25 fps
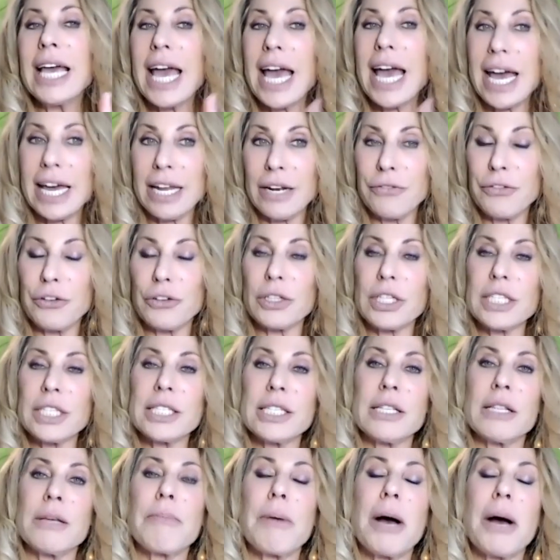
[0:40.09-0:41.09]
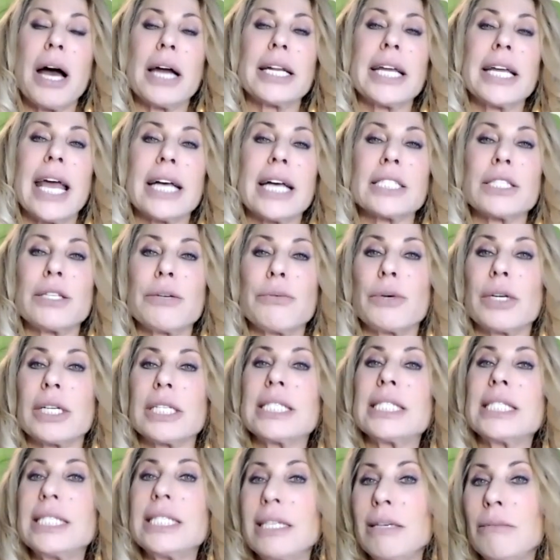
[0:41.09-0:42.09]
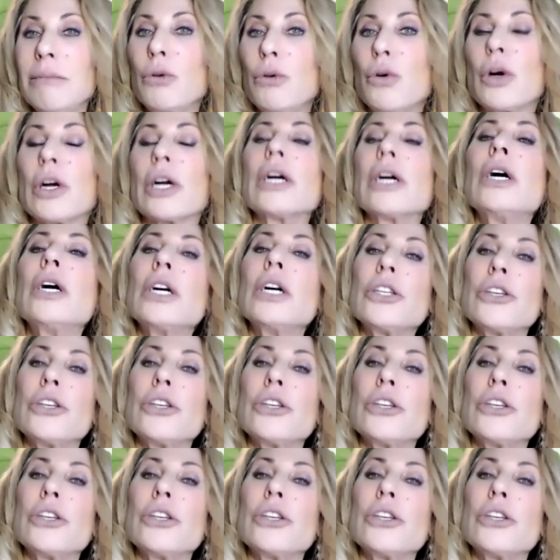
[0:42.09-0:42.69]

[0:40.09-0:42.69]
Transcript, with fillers: And if you're listening to the podcast and want to see more,